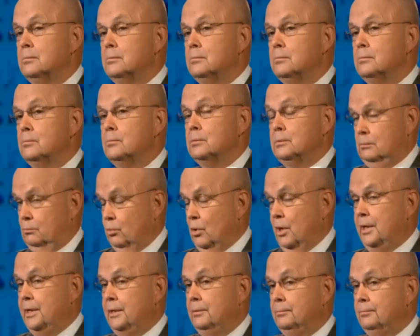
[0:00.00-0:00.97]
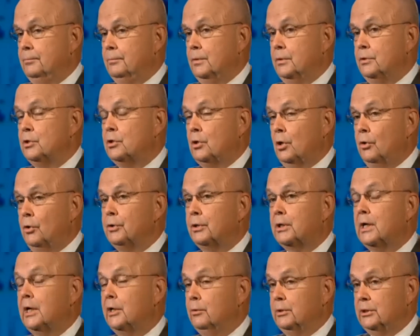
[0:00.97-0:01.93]
shouldn't be out there. Right. What do? You call
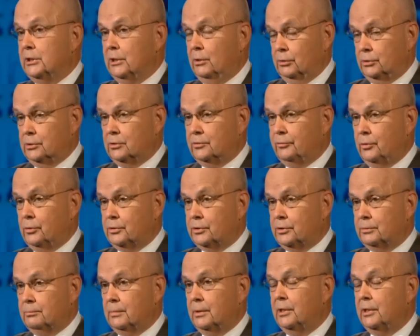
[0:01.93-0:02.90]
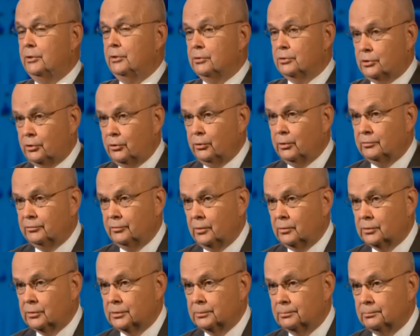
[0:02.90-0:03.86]
your counterintelligence folks and your security
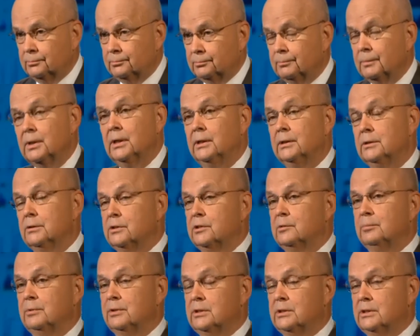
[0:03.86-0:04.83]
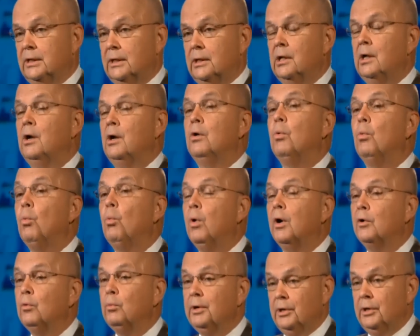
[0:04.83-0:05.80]
folks, and you simply say, what